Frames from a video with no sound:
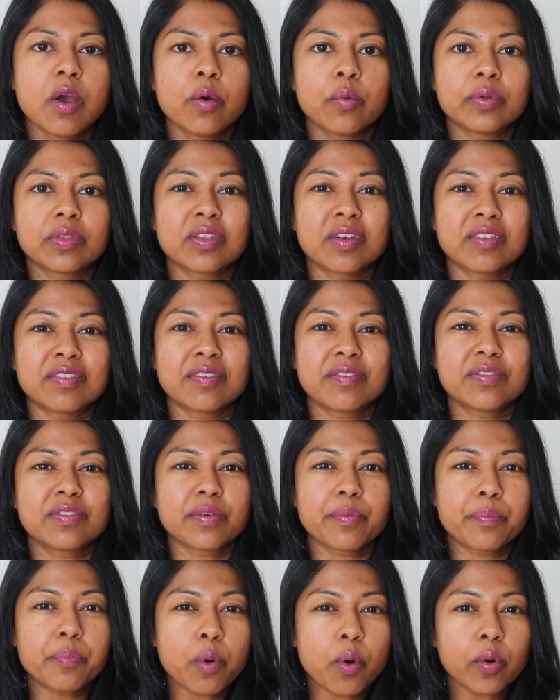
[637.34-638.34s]
with lots of
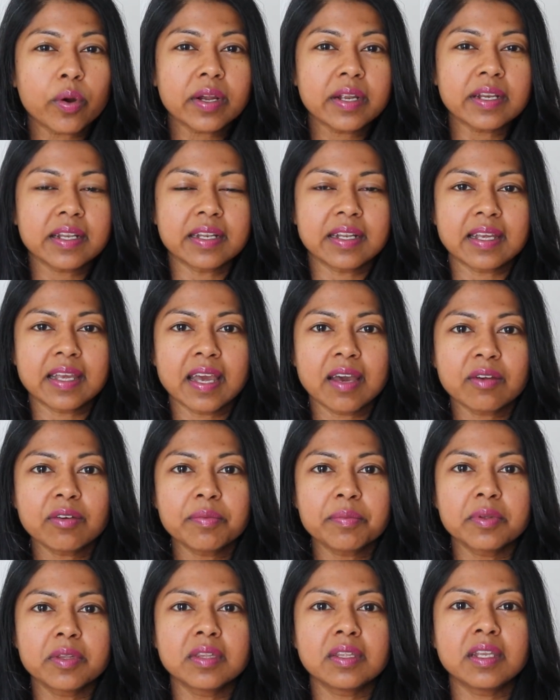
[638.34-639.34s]
support and
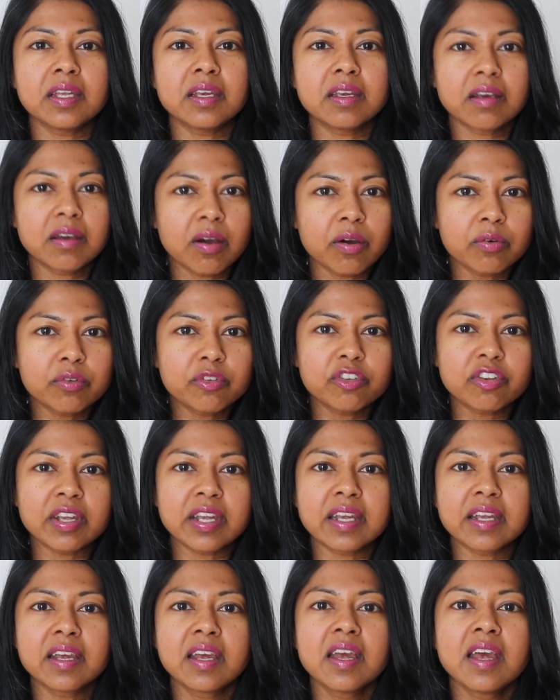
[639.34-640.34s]
accountability,
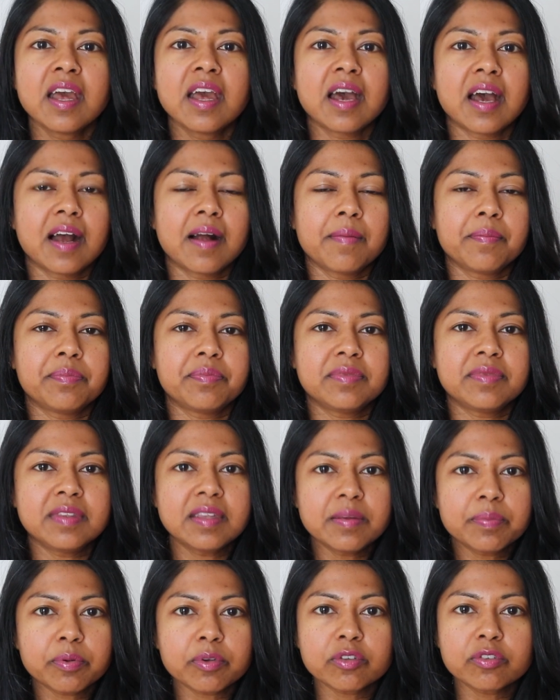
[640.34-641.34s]
coaching, um,
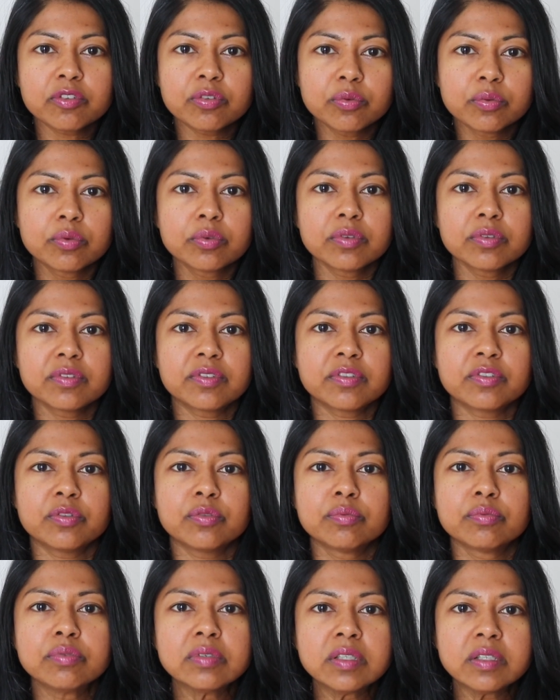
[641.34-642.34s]
deeper tools to
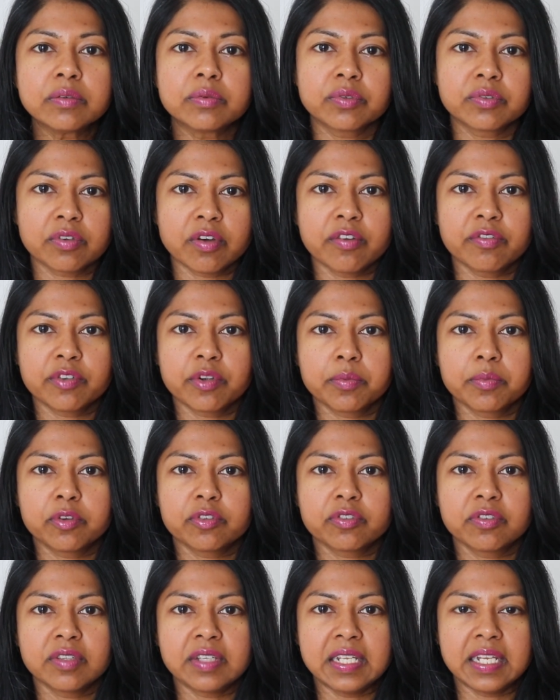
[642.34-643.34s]
really resolve your
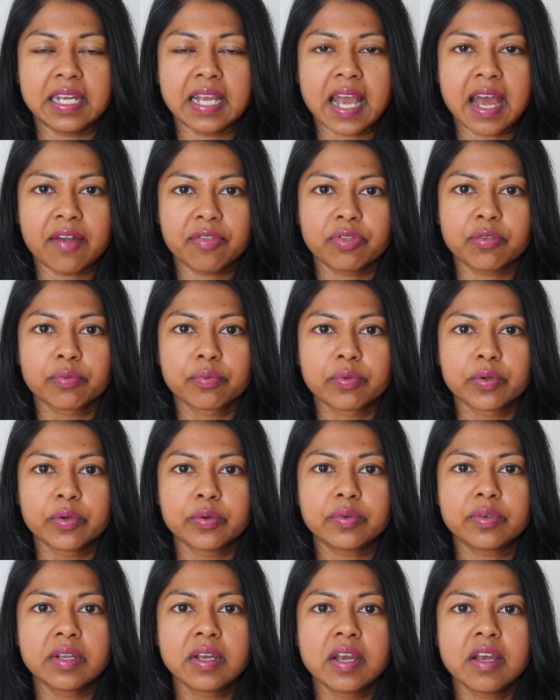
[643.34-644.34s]
emotional eating at the
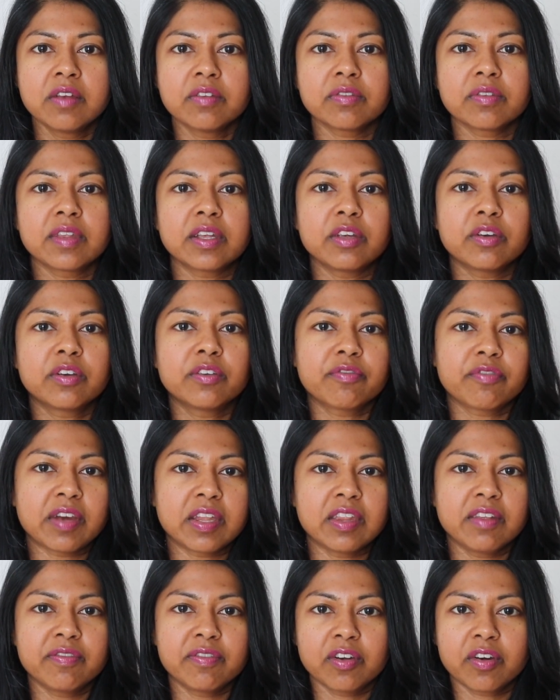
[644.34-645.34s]
root so that you can
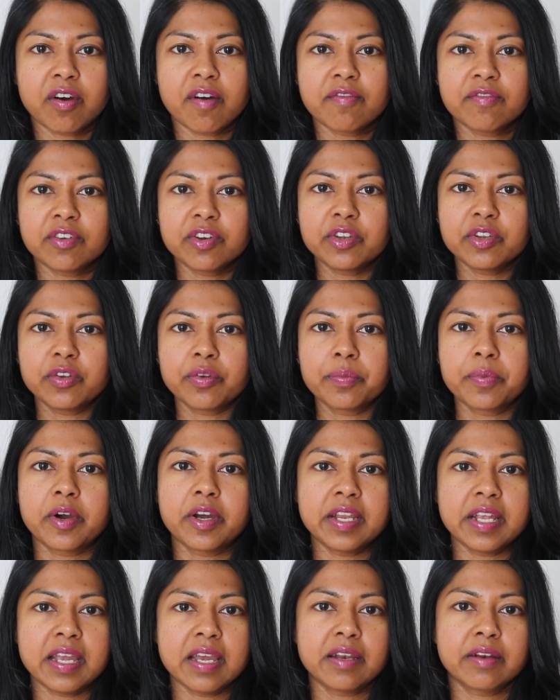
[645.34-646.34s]
finally feel confident in your
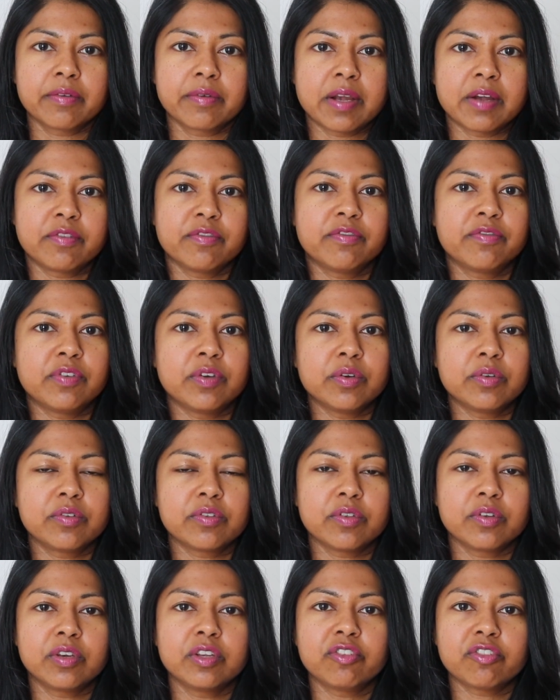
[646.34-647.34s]
body and around food.
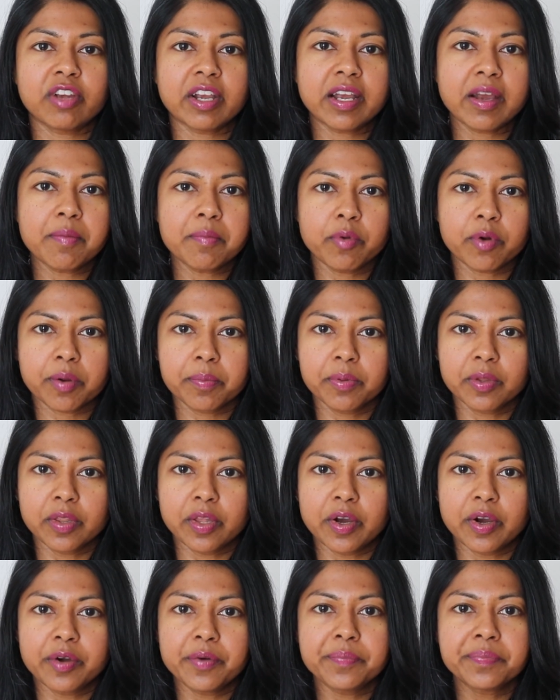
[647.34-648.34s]
So you can check out more
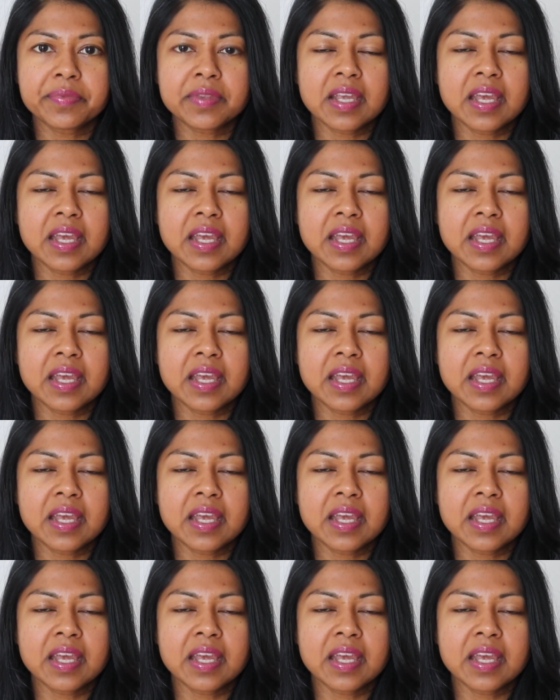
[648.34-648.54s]
below.